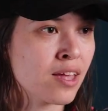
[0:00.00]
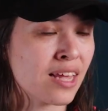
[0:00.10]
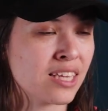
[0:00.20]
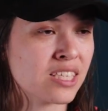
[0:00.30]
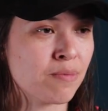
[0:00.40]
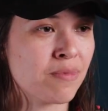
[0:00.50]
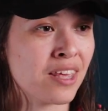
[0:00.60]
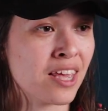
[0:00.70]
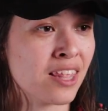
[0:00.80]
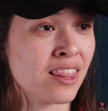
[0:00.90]
That's
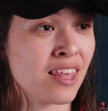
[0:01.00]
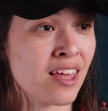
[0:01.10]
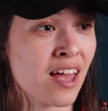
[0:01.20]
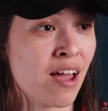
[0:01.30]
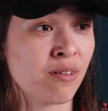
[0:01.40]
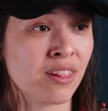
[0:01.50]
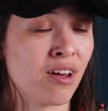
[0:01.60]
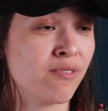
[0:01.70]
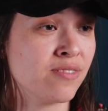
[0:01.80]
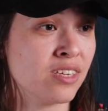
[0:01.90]
something that I would
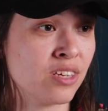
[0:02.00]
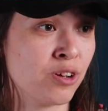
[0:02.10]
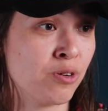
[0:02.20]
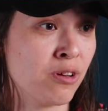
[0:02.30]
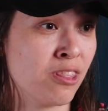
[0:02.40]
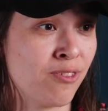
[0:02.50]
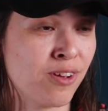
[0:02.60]
love to do in the